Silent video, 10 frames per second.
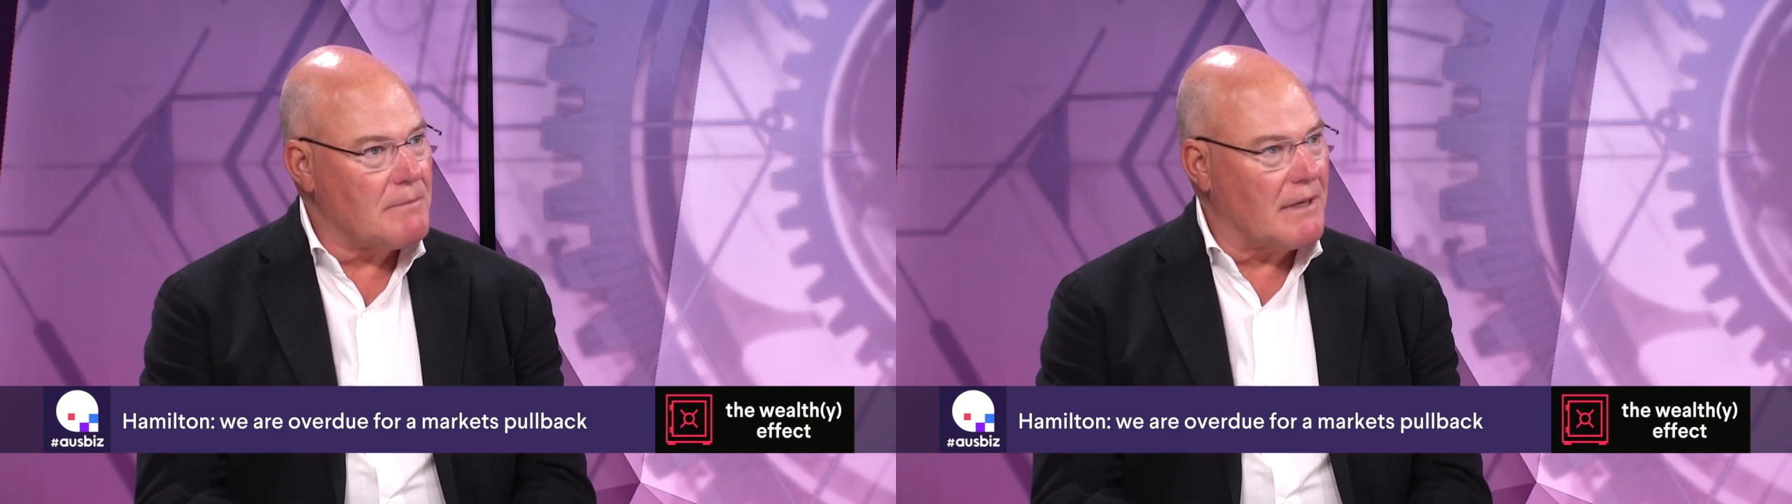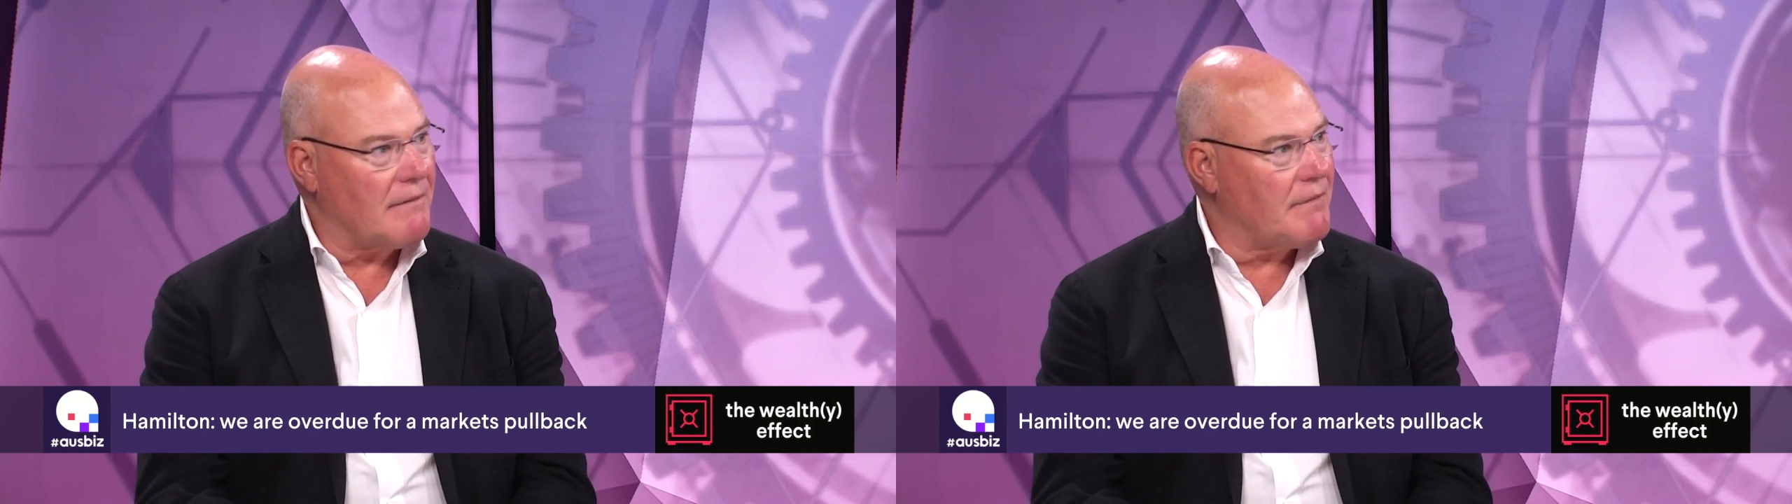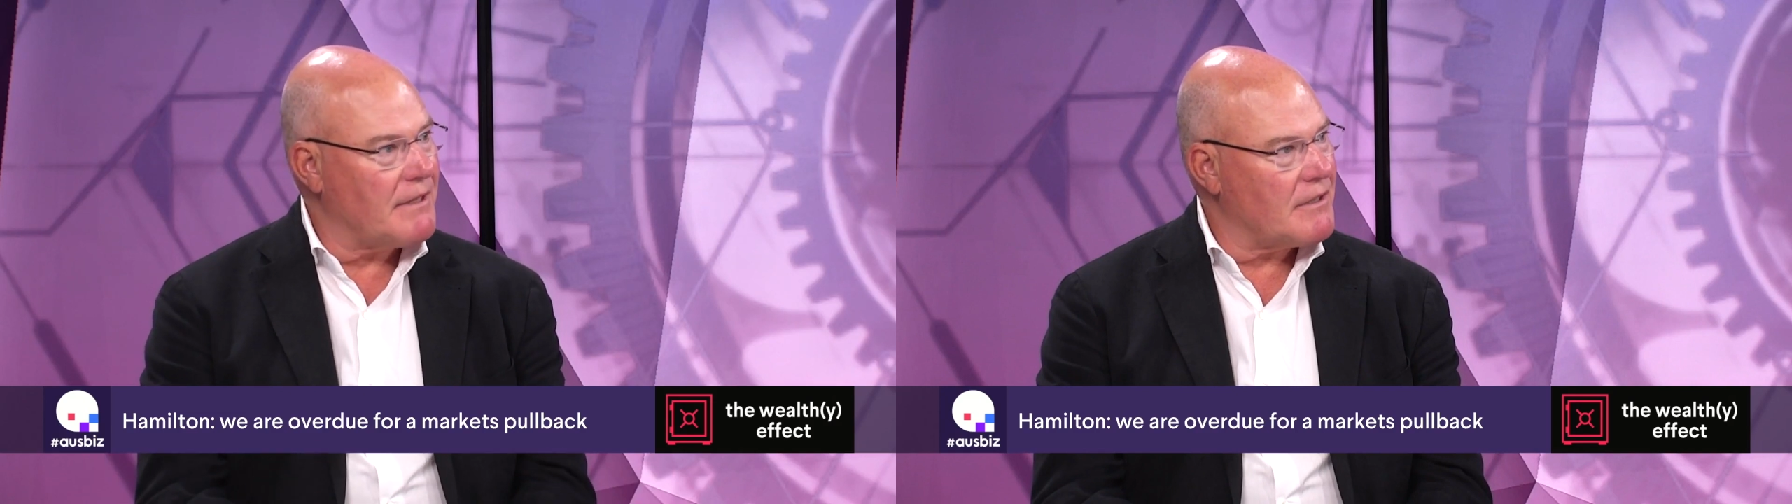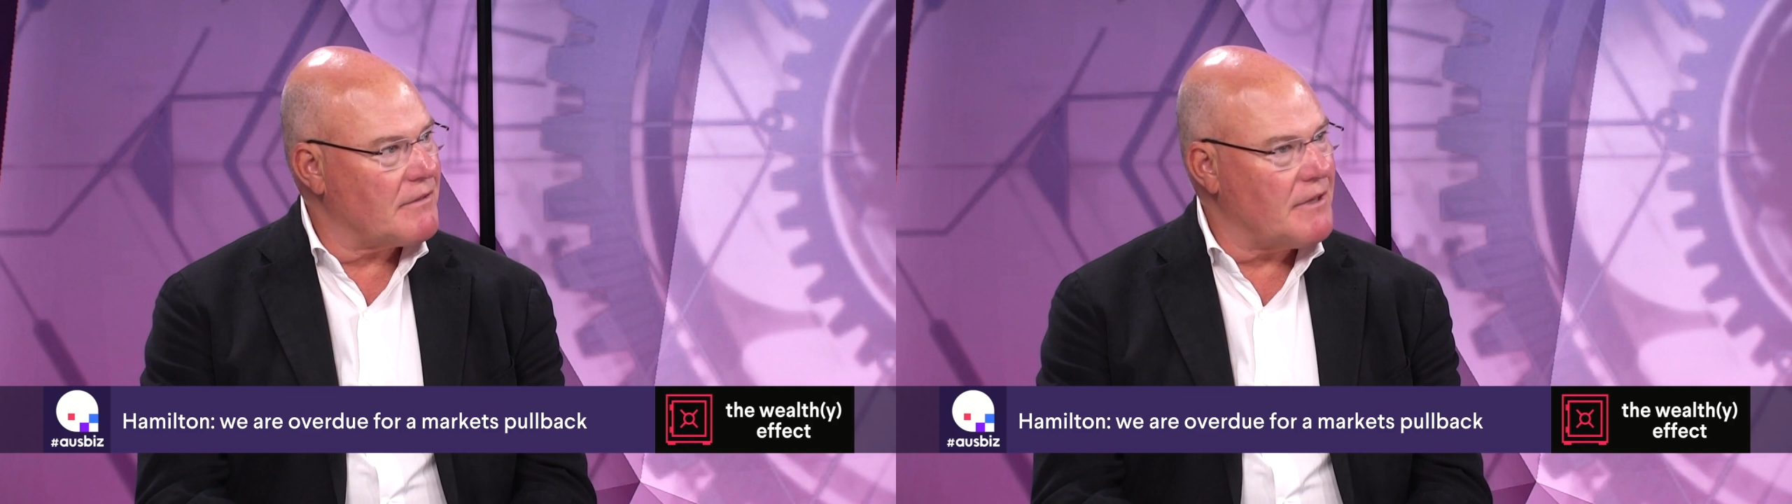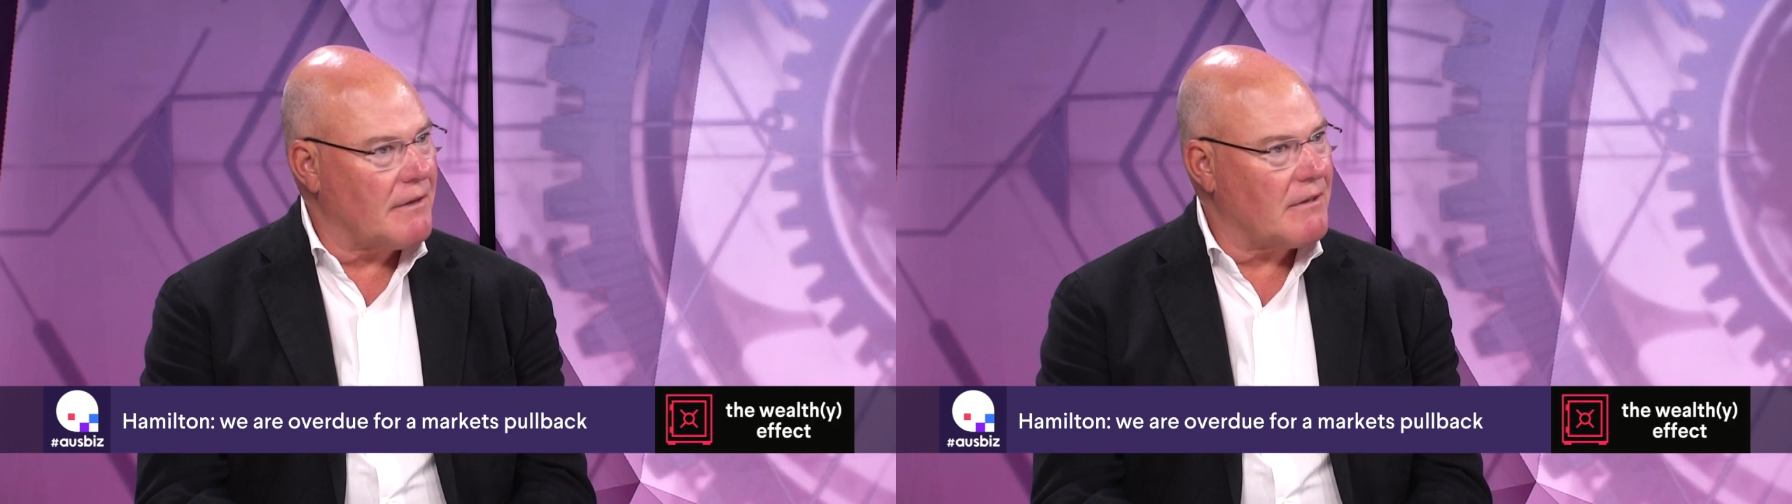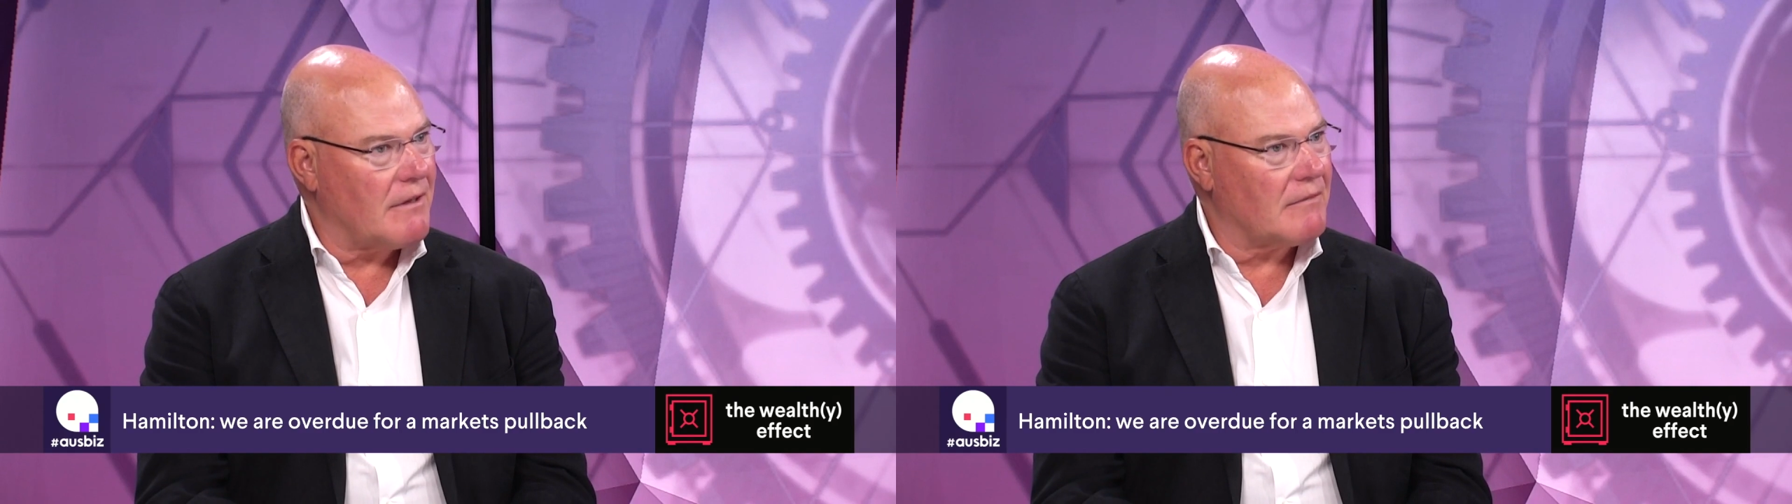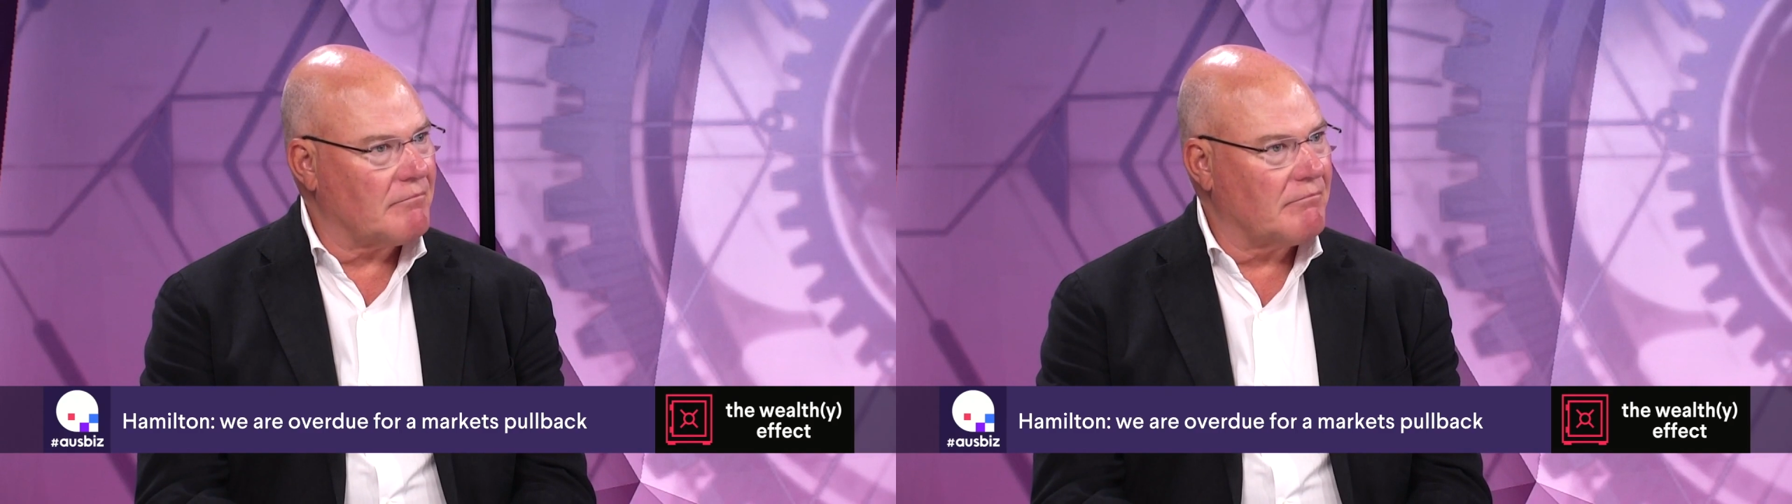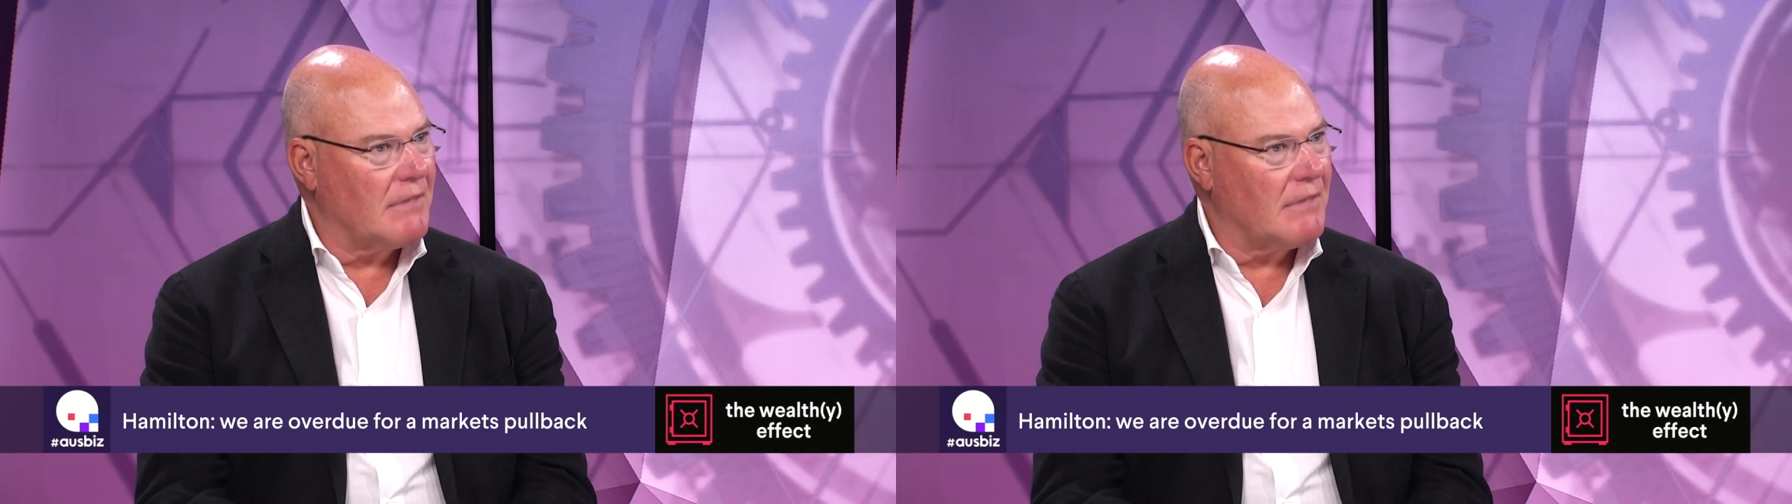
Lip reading: me if we just got a